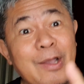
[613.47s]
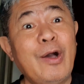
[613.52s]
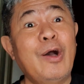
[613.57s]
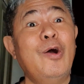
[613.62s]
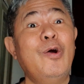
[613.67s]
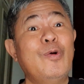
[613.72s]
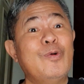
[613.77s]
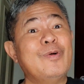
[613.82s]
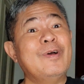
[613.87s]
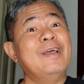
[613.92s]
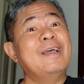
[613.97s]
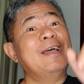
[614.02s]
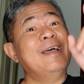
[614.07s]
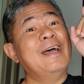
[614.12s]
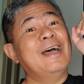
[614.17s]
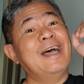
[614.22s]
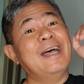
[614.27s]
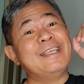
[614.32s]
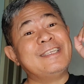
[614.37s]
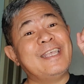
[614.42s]
Oh,
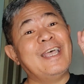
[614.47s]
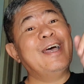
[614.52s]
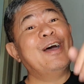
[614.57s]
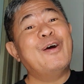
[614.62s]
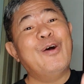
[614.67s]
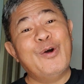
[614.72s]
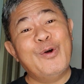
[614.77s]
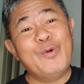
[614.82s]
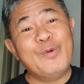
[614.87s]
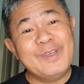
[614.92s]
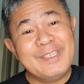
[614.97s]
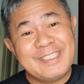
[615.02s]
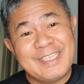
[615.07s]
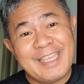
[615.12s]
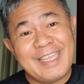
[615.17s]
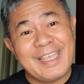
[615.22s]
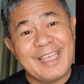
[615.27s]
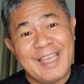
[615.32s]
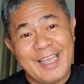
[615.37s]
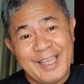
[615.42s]
as I always
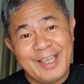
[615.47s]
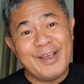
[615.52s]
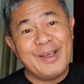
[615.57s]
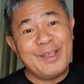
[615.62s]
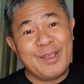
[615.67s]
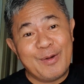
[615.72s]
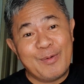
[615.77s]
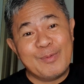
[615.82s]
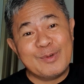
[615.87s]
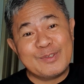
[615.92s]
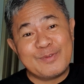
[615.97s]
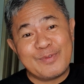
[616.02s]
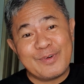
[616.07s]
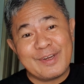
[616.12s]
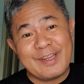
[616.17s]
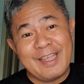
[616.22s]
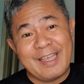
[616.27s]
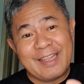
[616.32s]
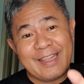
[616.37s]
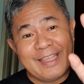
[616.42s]
say, I almost
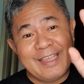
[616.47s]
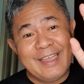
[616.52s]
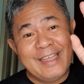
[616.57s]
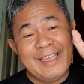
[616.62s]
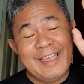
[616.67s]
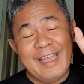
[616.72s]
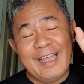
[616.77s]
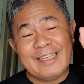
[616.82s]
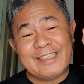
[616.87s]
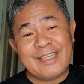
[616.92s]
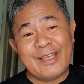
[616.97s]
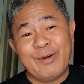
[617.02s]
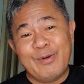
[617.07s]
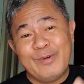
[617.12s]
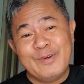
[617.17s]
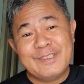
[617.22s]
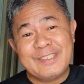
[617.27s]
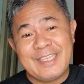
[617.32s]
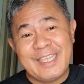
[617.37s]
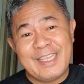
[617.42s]
forgot. As I
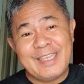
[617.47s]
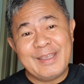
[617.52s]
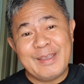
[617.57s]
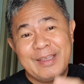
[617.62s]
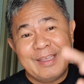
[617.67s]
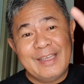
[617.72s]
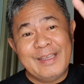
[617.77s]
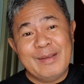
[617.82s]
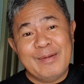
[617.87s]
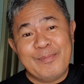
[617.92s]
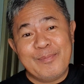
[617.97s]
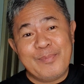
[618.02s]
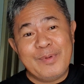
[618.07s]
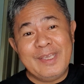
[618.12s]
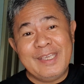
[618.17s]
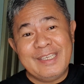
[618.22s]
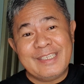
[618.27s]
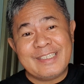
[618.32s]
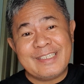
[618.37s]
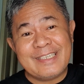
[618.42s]
always say,
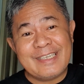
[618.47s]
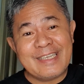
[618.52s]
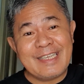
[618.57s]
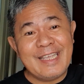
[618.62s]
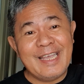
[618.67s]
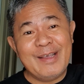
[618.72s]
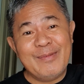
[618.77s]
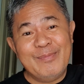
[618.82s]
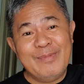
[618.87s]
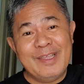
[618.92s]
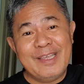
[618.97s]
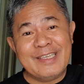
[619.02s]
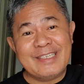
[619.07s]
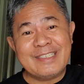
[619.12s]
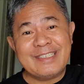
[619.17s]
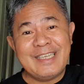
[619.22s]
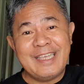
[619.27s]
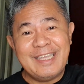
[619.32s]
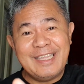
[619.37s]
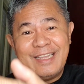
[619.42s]
peace, God
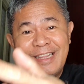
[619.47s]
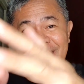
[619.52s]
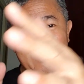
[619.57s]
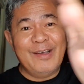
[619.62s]
bless, and